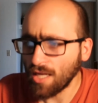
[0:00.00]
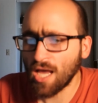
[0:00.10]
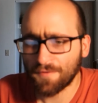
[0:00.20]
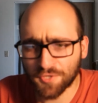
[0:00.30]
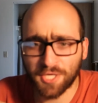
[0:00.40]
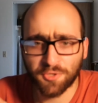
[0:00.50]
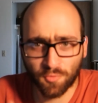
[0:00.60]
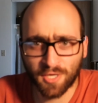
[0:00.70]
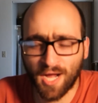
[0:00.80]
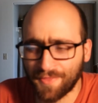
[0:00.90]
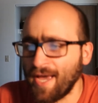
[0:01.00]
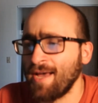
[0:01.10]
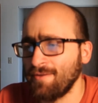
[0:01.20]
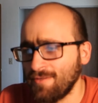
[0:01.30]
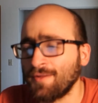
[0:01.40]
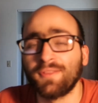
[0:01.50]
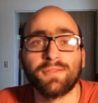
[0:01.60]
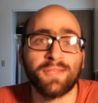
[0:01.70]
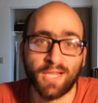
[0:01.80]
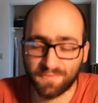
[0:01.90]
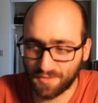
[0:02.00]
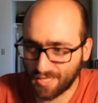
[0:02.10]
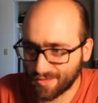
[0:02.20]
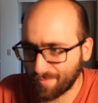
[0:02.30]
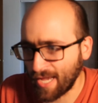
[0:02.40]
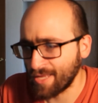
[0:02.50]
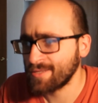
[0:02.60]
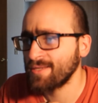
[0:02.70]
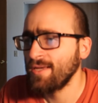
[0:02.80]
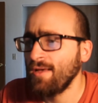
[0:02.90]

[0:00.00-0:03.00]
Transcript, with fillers: I have tried to work on that unsuccessfully in the past.